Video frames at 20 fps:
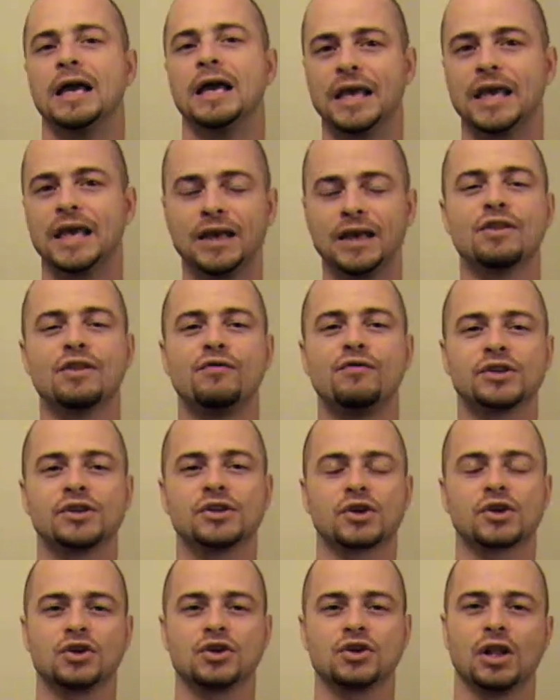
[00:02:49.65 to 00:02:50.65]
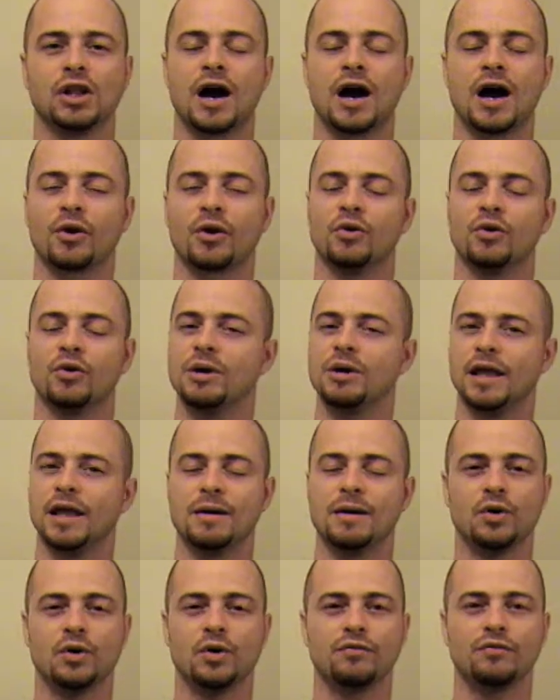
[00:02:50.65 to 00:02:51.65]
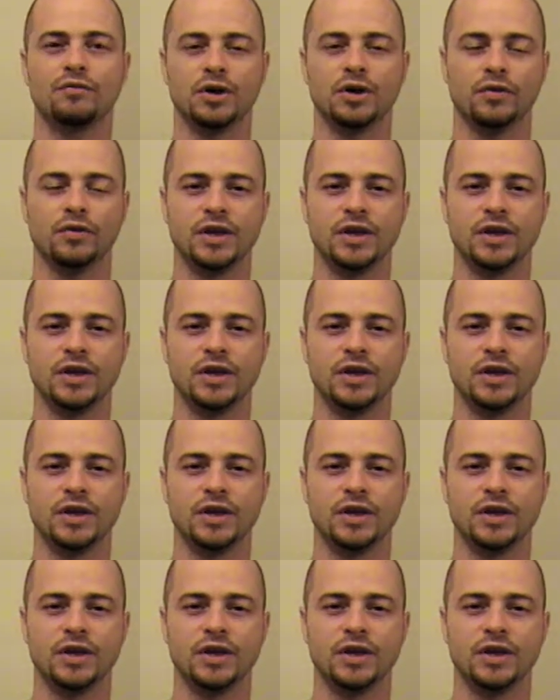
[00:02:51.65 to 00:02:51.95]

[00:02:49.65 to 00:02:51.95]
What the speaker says: in the visitors' locker room at Lambeau Field.